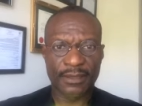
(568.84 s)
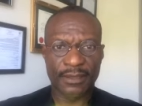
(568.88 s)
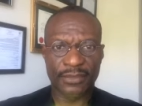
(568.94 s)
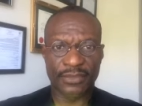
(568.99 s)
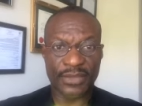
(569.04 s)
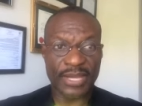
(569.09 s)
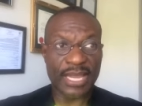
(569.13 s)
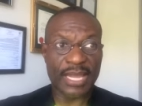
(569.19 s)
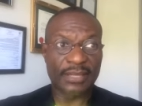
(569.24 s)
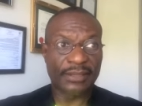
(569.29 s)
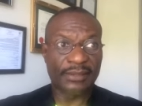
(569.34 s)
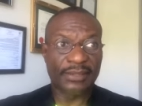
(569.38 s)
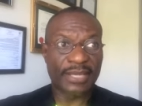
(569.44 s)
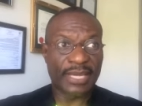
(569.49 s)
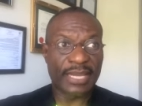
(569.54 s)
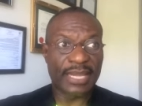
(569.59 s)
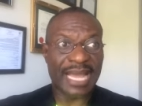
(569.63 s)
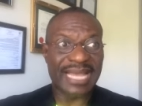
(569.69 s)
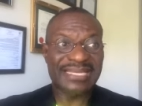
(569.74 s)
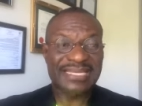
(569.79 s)
Their,
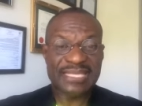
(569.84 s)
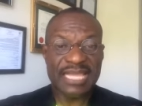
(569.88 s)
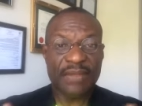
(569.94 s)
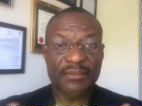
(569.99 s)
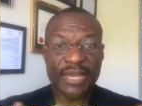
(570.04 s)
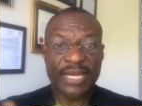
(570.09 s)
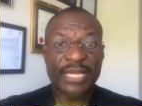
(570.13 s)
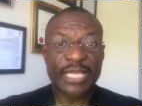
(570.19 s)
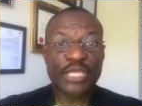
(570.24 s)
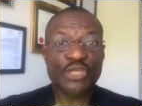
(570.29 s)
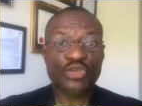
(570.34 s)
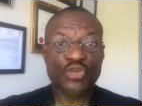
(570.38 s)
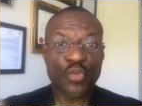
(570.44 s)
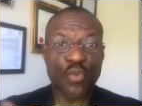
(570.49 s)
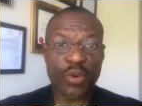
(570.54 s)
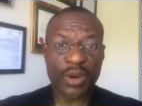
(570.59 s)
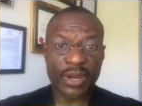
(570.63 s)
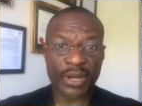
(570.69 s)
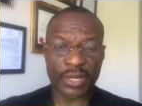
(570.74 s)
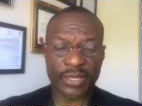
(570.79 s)
their assignment is to
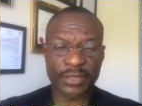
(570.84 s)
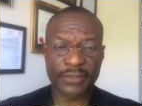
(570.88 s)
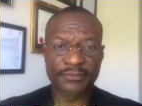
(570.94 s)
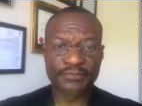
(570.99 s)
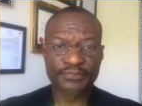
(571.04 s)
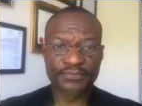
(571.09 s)
work.